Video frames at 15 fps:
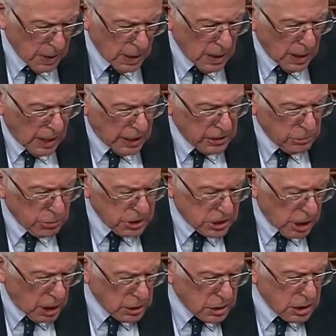And the
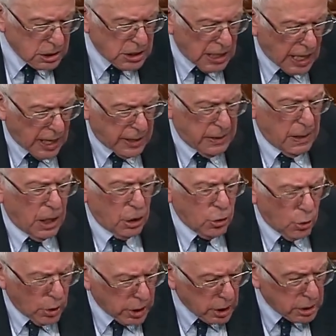result is that,
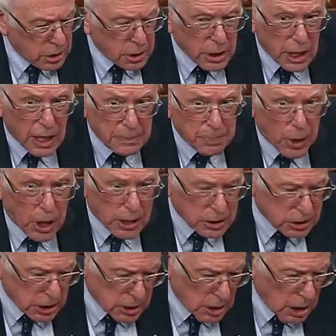according to the
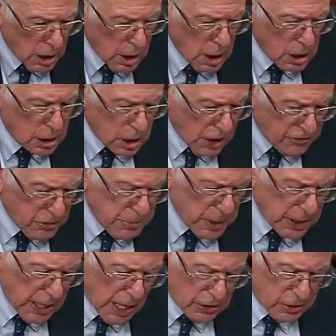nonpartisan Government
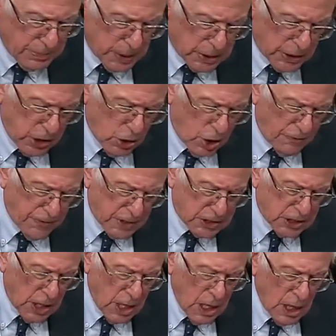Accountability Office,
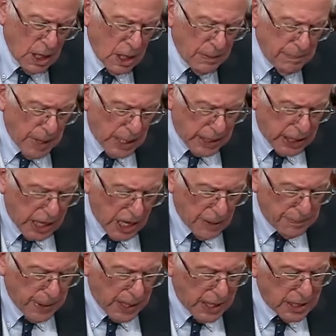Medicare
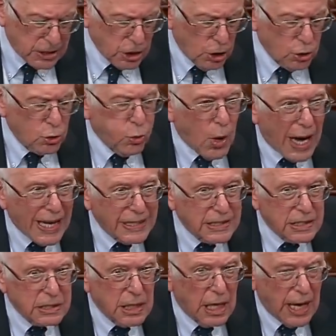pays
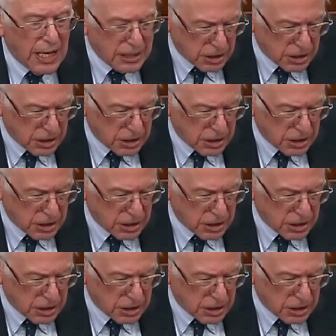twice as